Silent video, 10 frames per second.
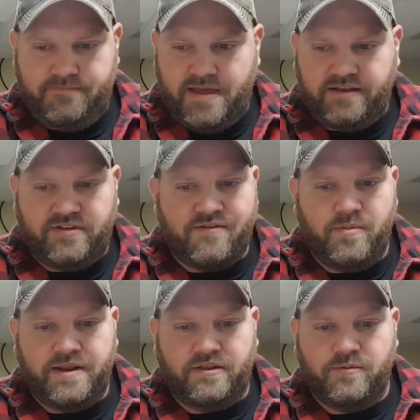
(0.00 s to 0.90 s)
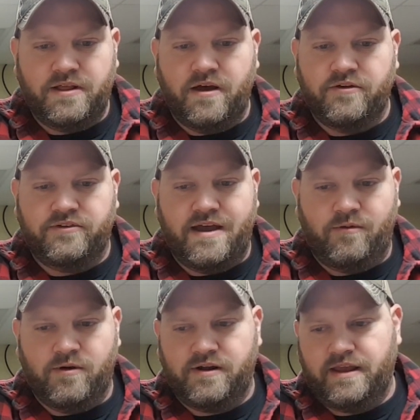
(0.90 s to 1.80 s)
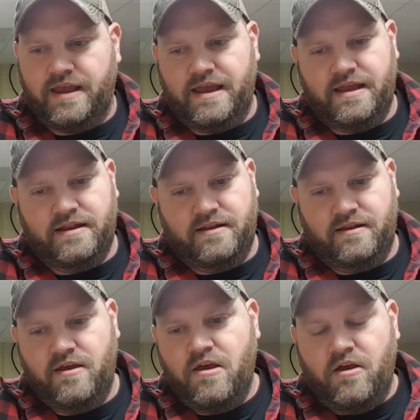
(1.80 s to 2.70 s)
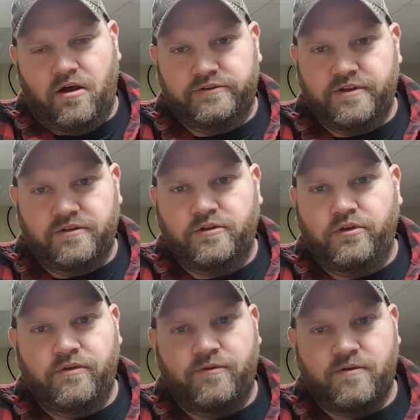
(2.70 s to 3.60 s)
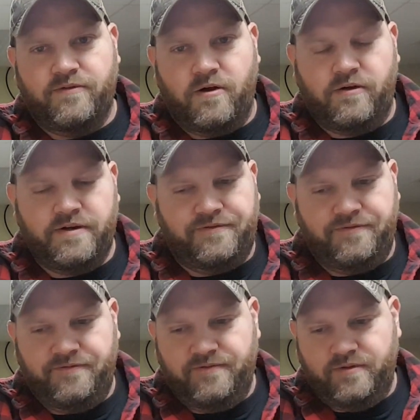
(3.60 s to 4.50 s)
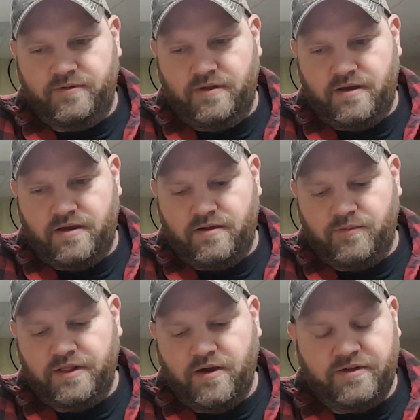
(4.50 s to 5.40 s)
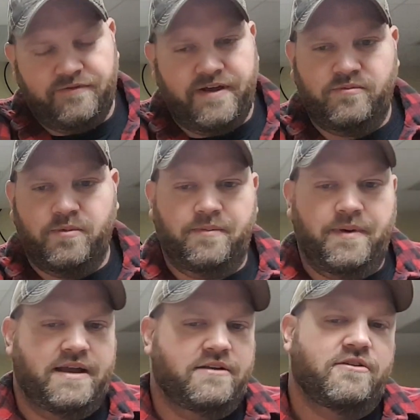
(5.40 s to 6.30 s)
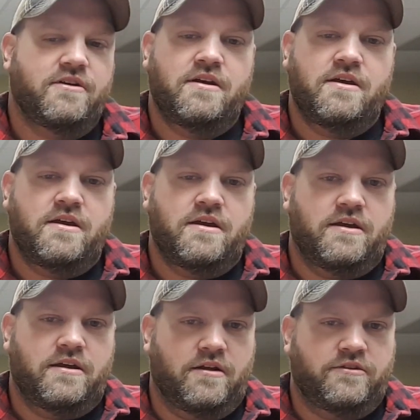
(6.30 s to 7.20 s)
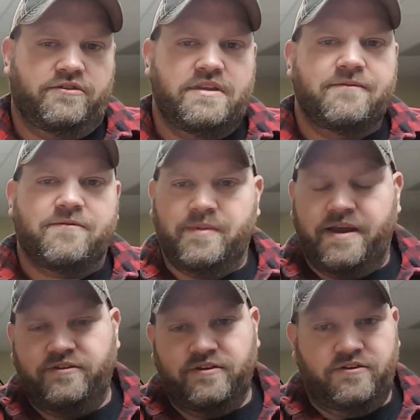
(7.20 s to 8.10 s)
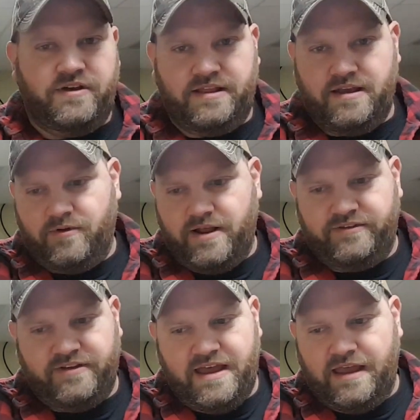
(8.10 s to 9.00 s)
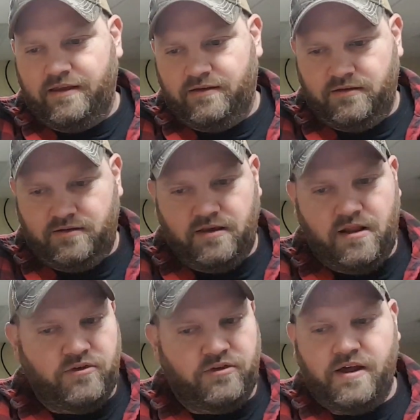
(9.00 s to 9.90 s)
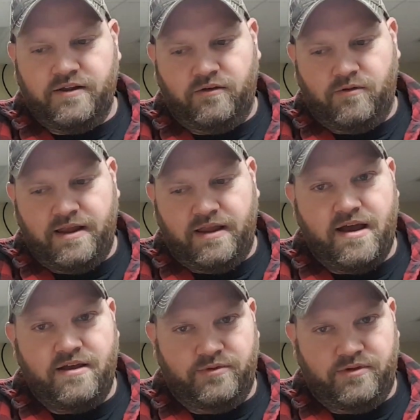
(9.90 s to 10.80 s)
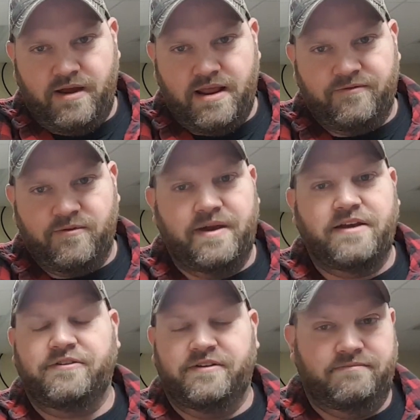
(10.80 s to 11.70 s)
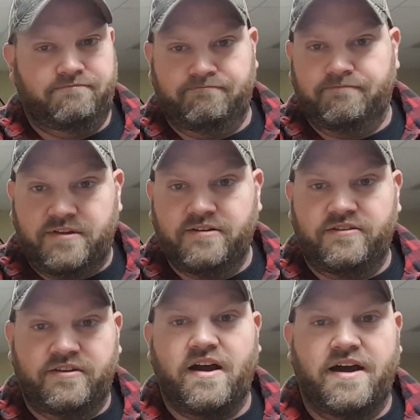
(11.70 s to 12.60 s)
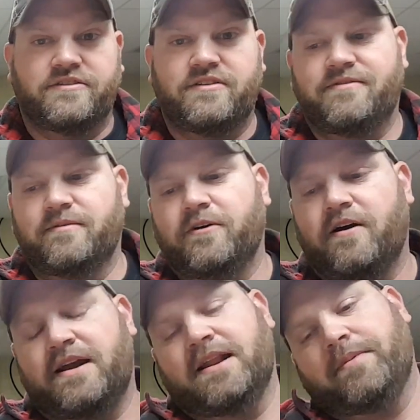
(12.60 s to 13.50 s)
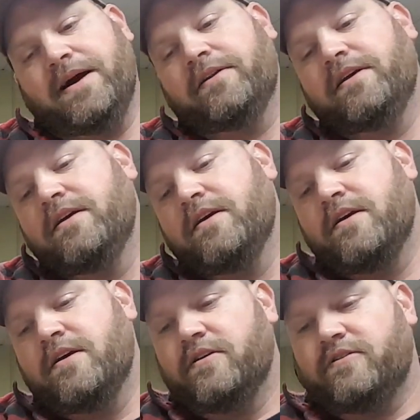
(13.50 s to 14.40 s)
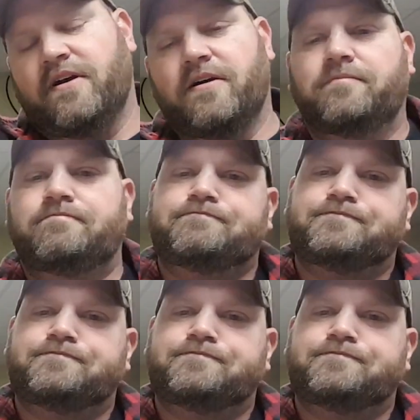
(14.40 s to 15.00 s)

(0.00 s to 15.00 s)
thanks to everybody at the Reloaders Network and also the 224 Valkyrie Reloading Facebook page. Just the information that you get there. When I say, there's a lot of great guys with great information, this is the kind of stuff I'm talking about. So,